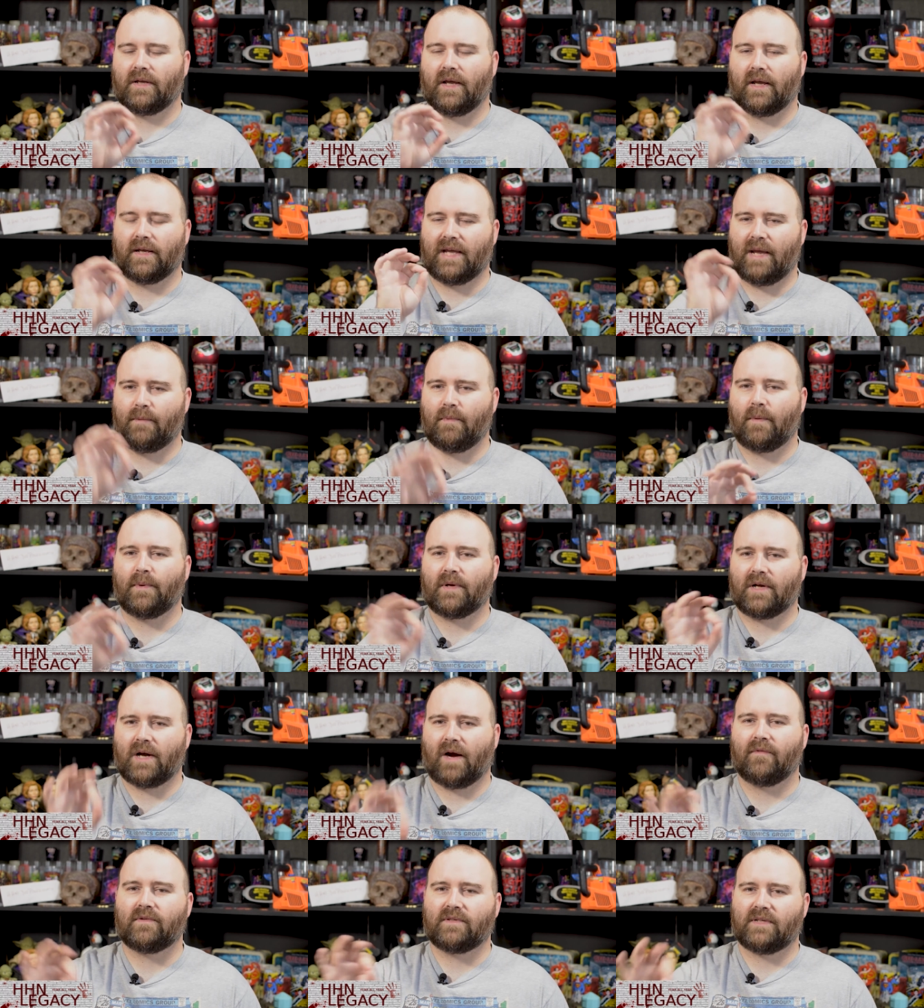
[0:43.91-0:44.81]
It came up in
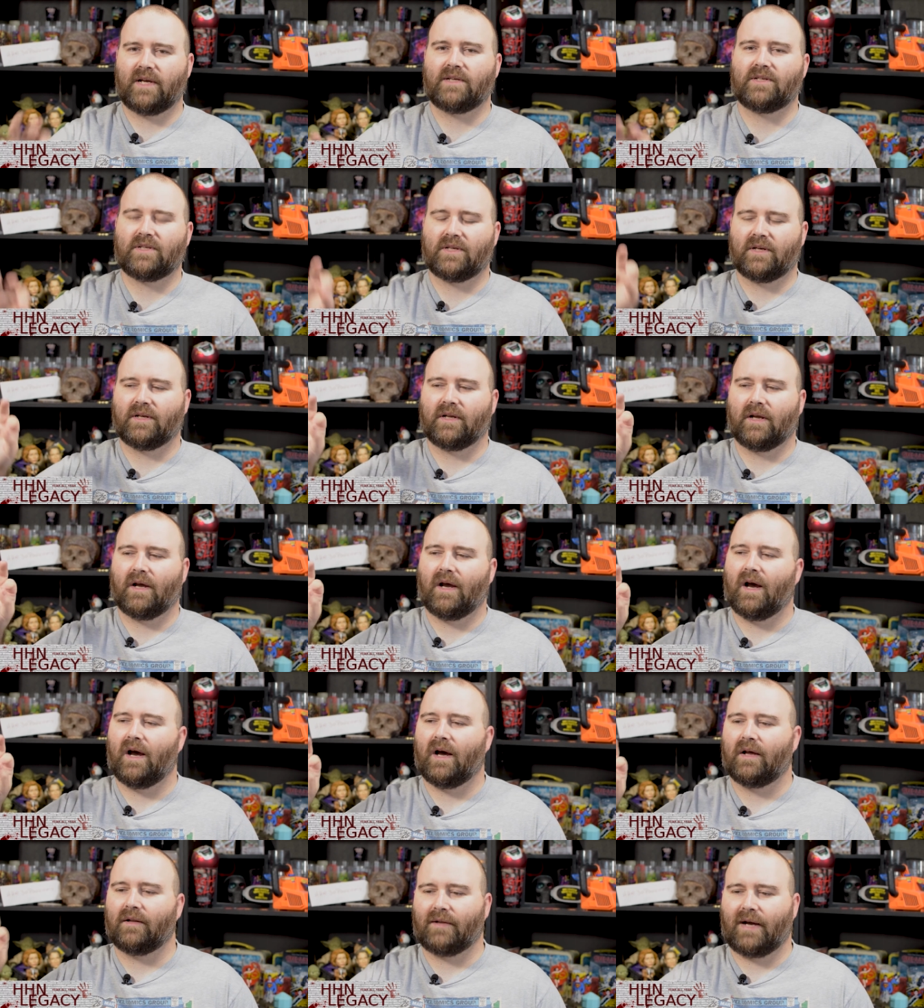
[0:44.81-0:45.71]
conversation
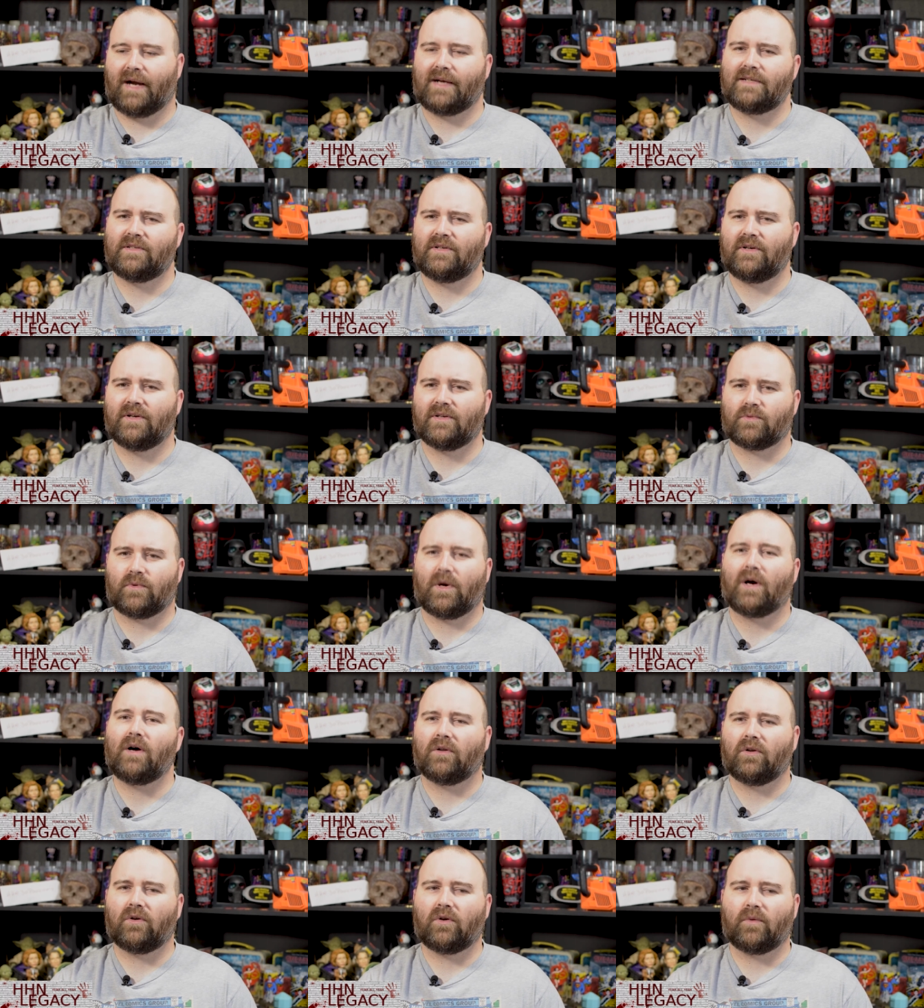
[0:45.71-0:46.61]
last year as
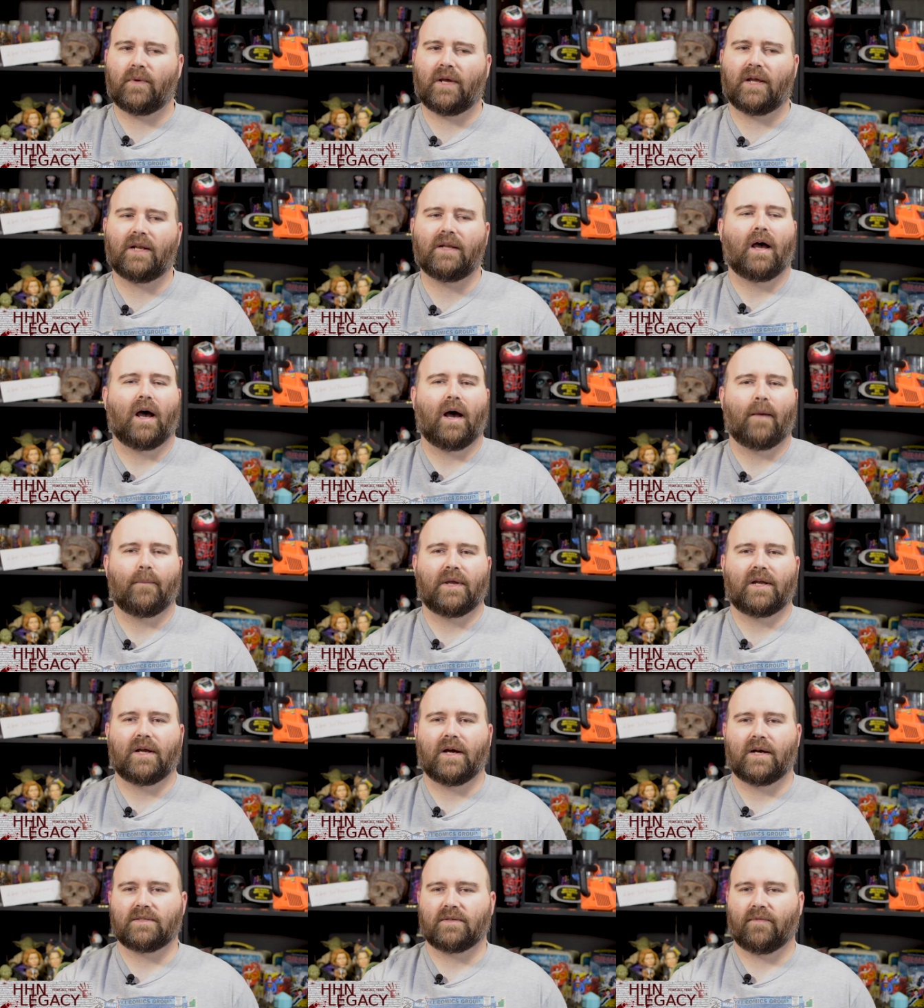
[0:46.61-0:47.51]
well a little bit
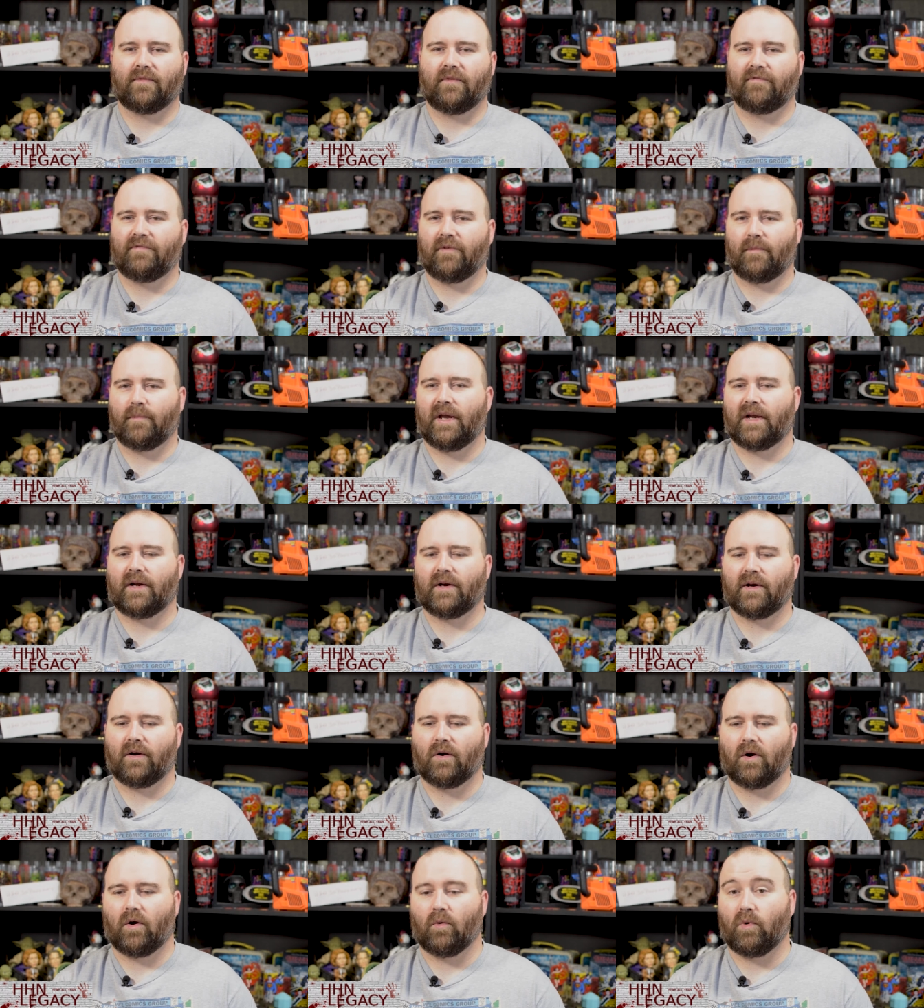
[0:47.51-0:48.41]
because of the filmmaker,
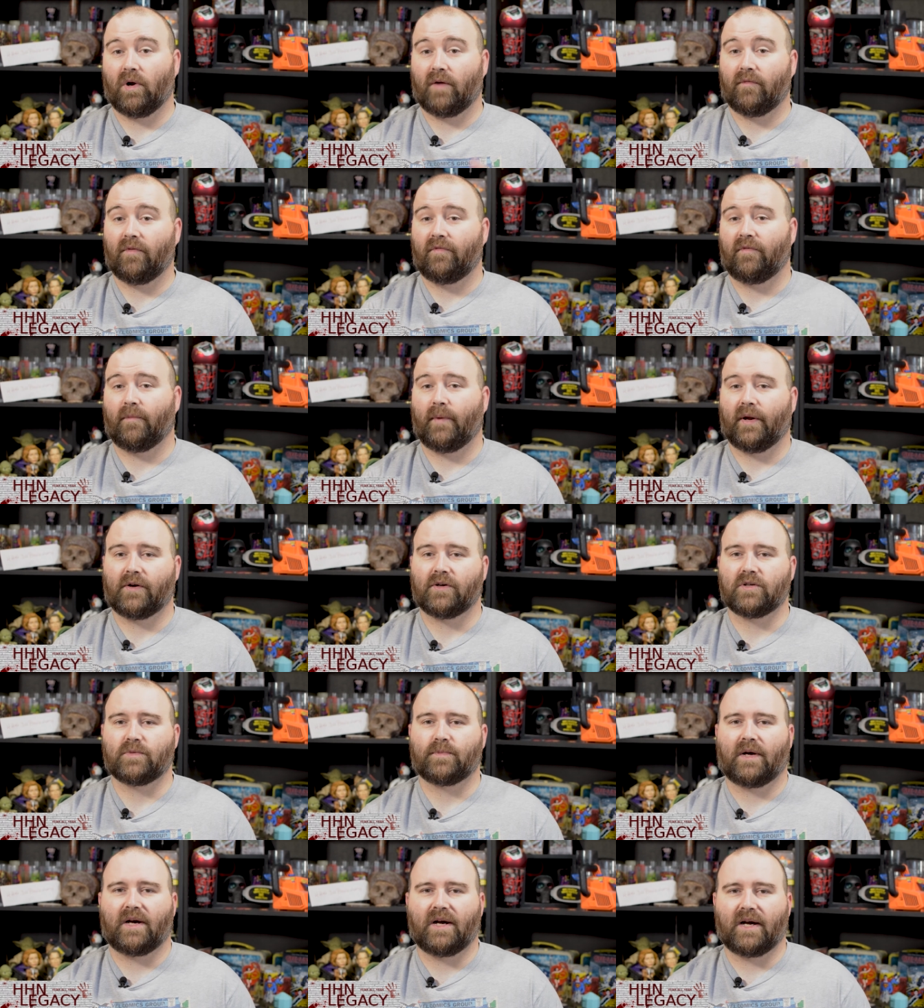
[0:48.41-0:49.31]
or one of the
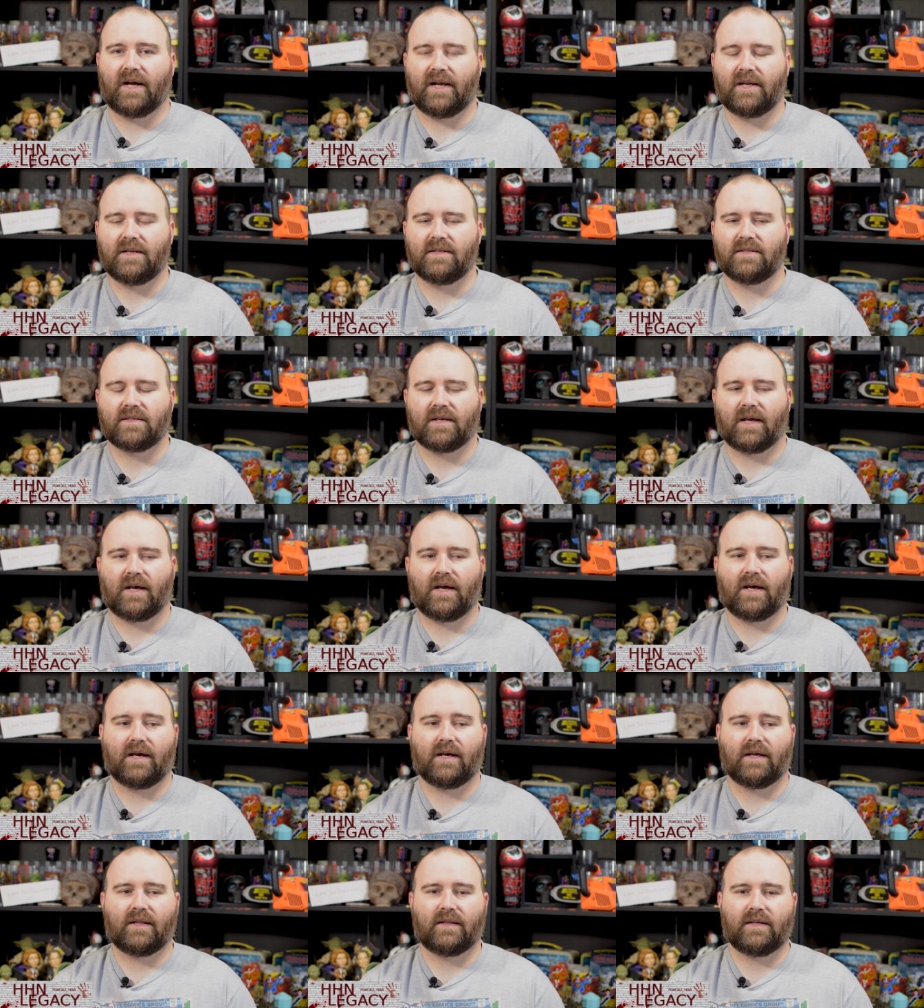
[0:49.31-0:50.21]
filmmakers behind
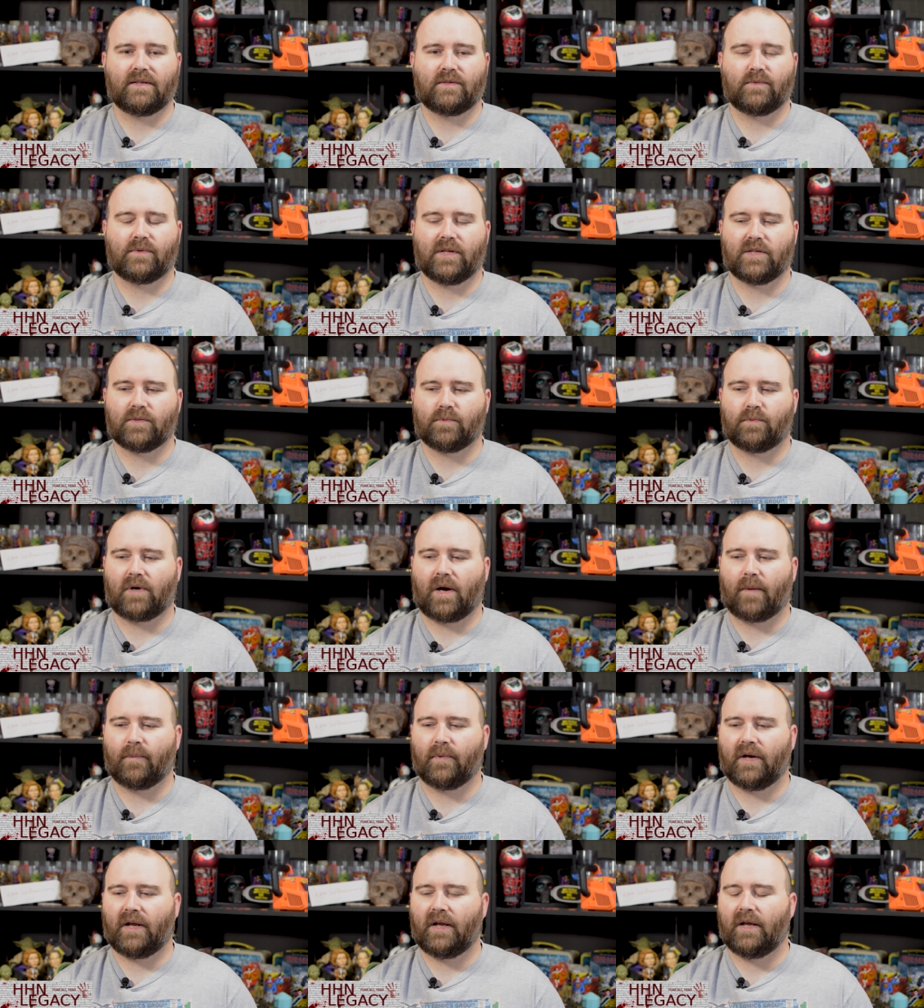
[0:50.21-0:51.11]
this
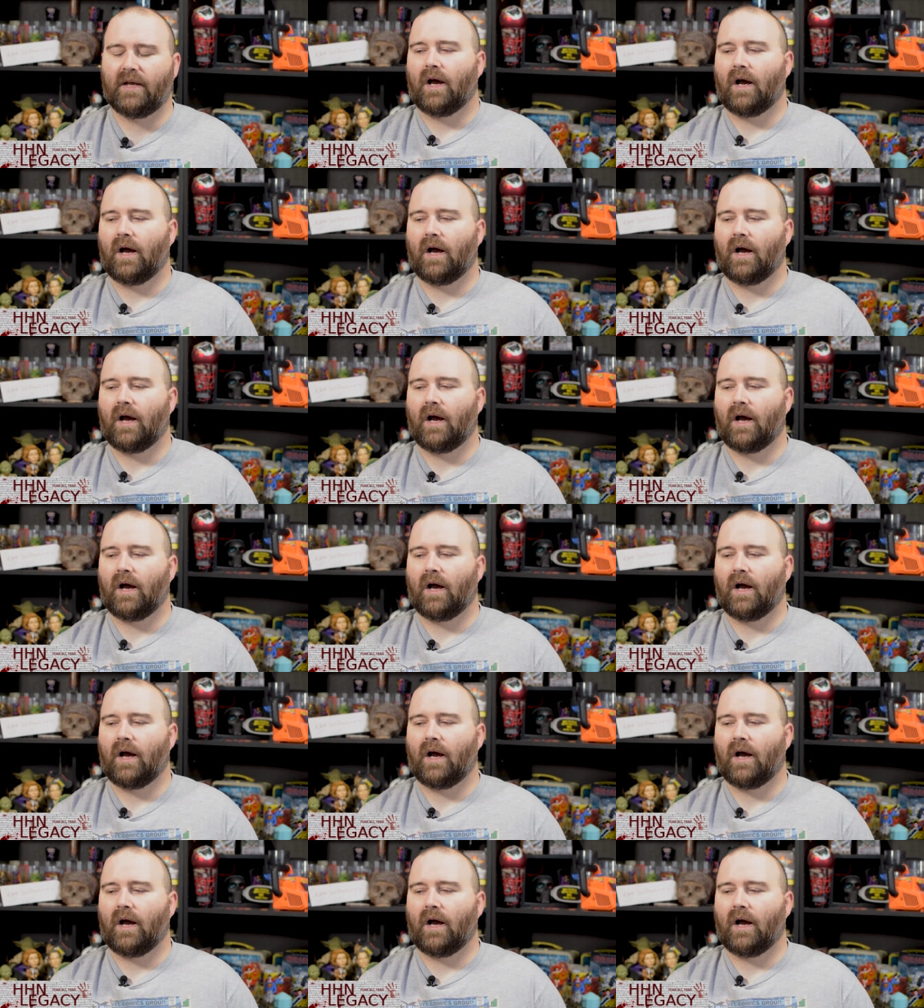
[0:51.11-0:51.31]
property.